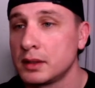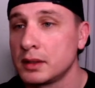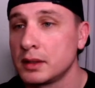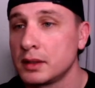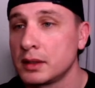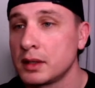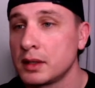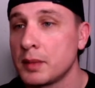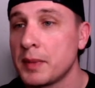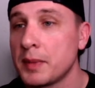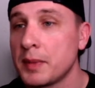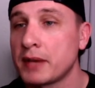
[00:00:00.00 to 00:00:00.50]

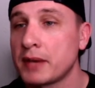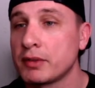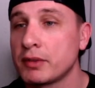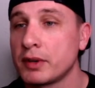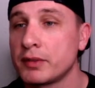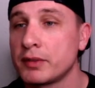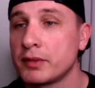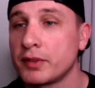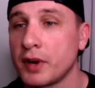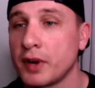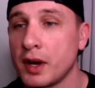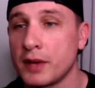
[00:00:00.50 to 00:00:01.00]
Come back,
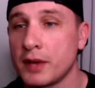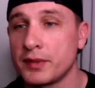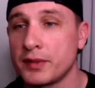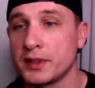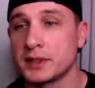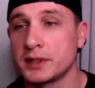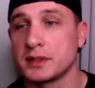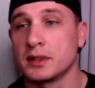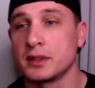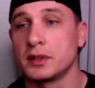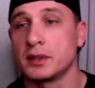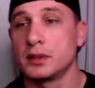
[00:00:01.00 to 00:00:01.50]
run for
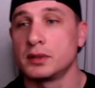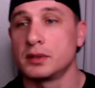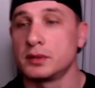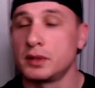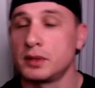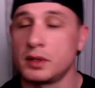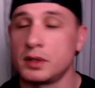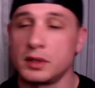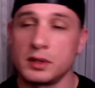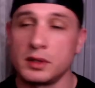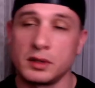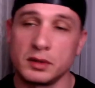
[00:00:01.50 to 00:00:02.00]
office. Oh,
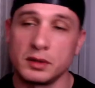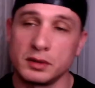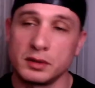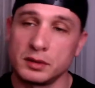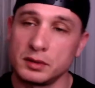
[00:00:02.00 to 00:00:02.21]
no.